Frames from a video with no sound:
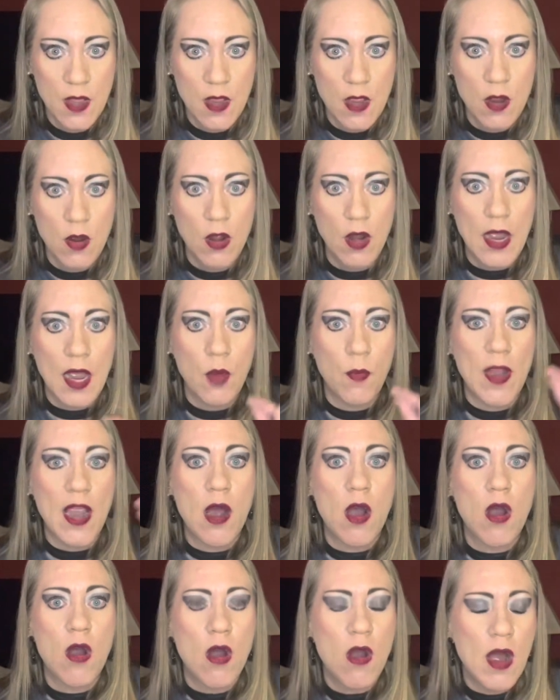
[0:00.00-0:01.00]
Okay, we
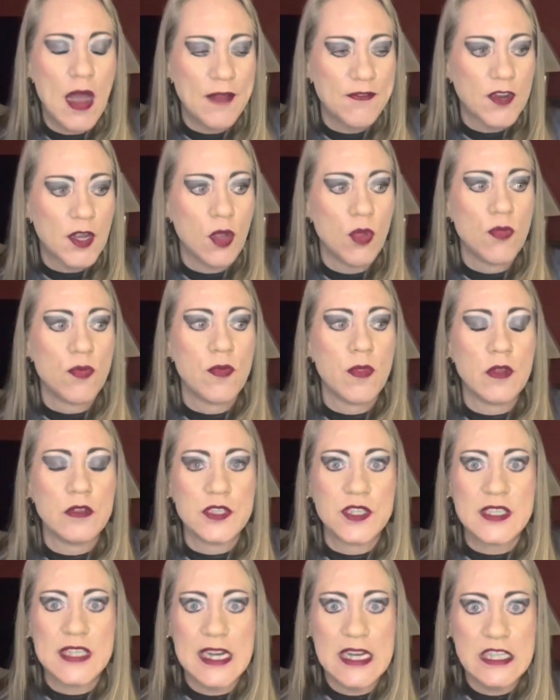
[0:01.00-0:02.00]
all have to go through those
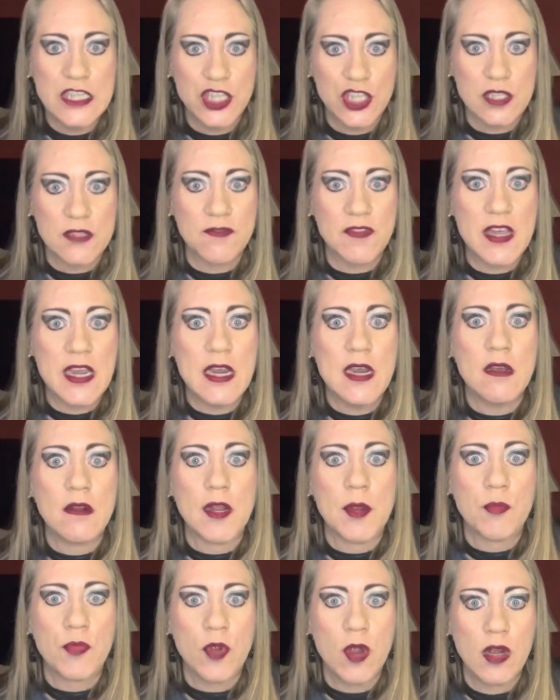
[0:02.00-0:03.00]
stages of the
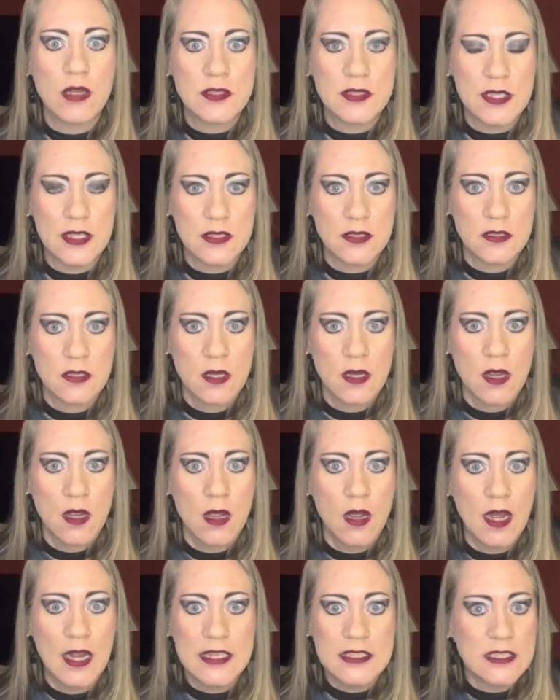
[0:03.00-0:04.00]
healing process.
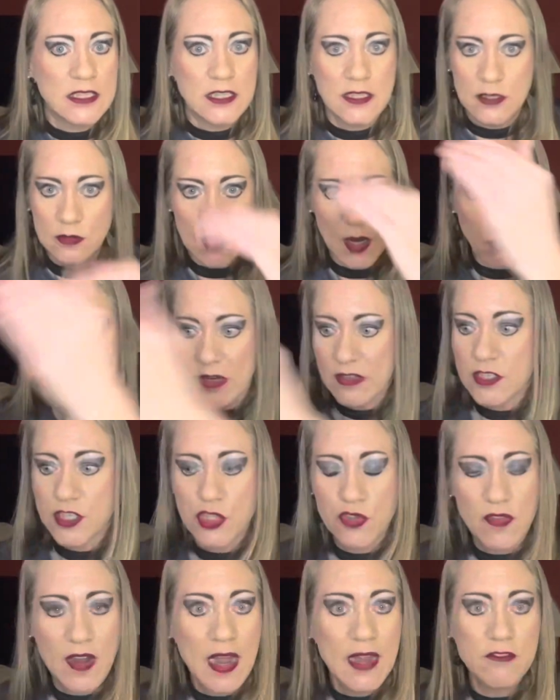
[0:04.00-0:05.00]
All right, so it's like when the
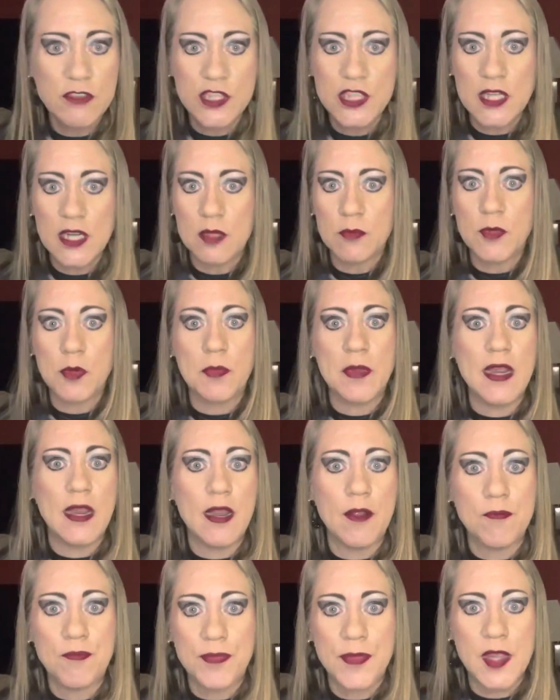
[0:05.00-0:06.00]
survivors come to
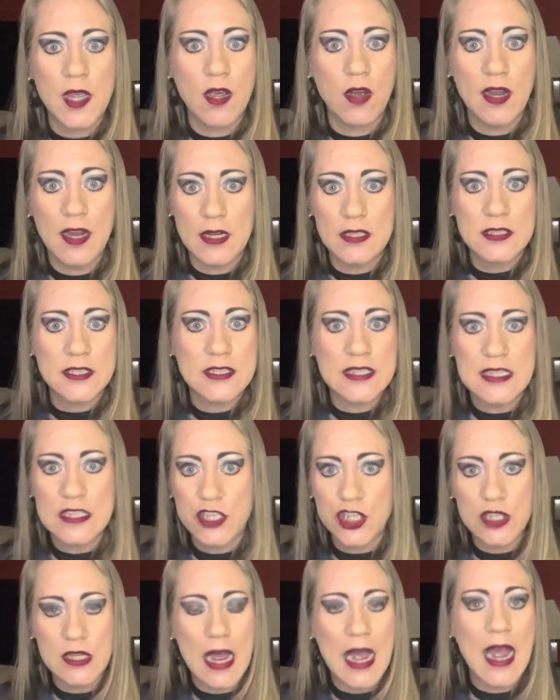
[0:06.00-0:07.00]
me, you know, in a
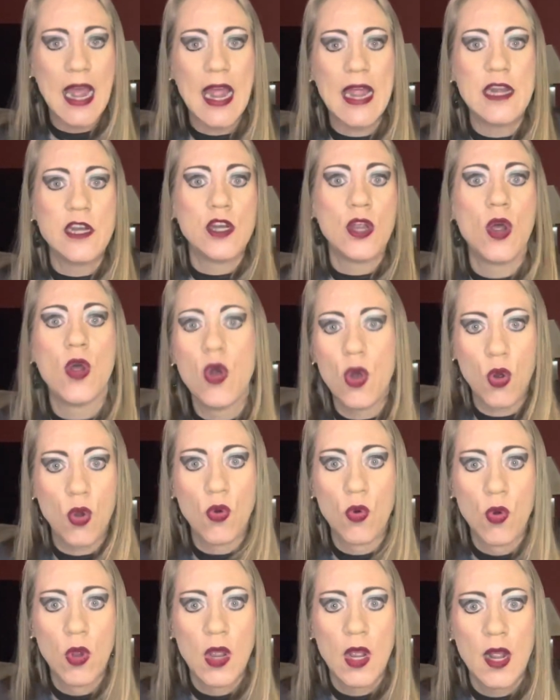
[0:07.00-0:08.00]
session, I
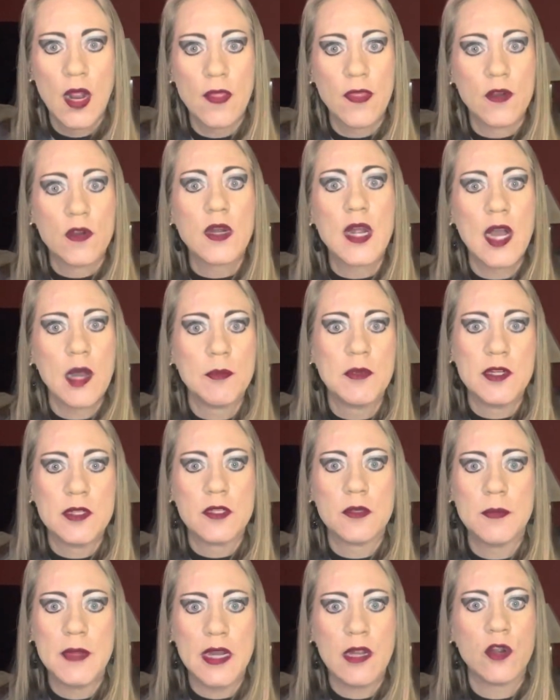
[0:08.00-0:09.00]
know they're coming to
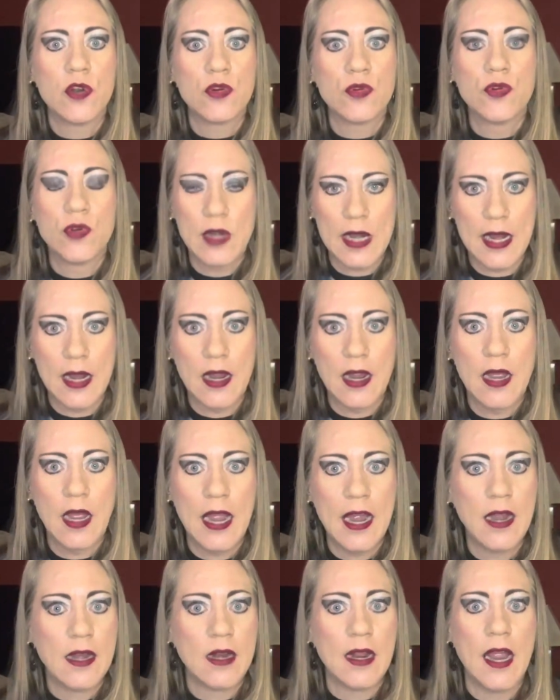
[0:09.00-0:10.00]
me hurting
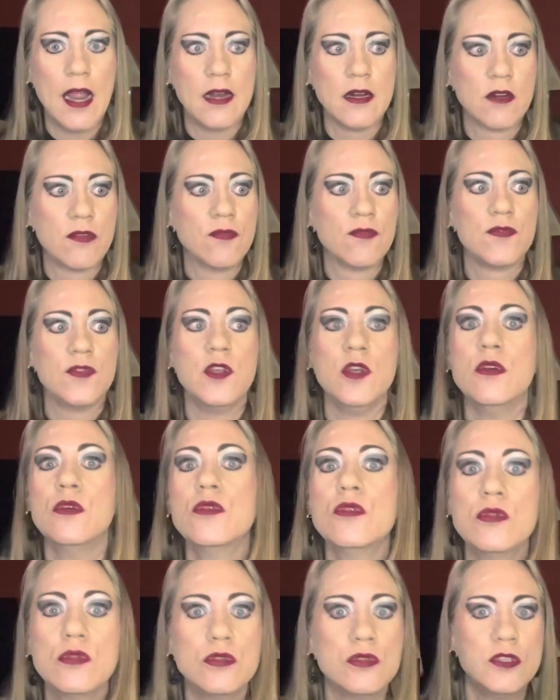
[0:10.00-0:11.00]
and, and
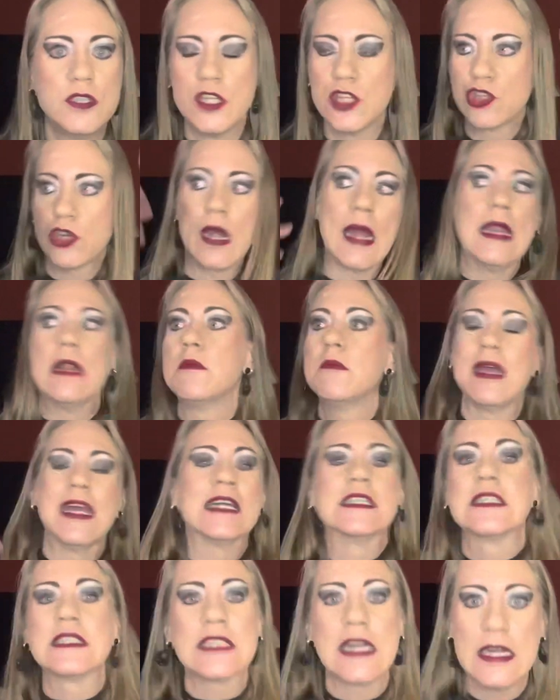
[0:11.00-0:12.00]
confused and trying to make
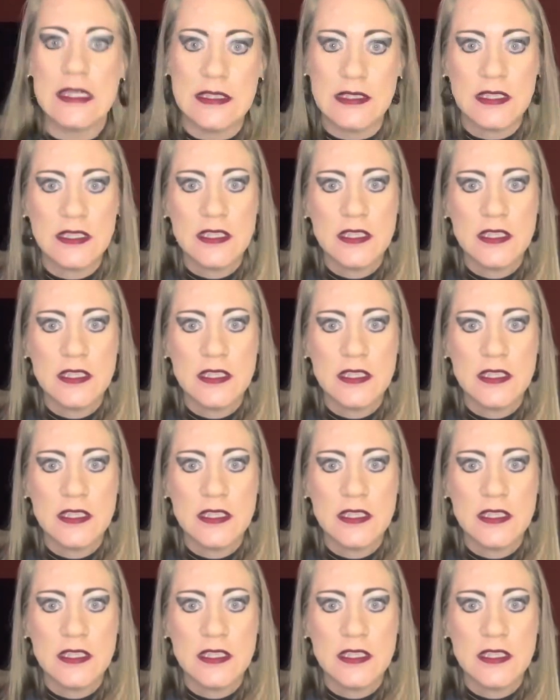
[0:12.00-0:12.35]
sense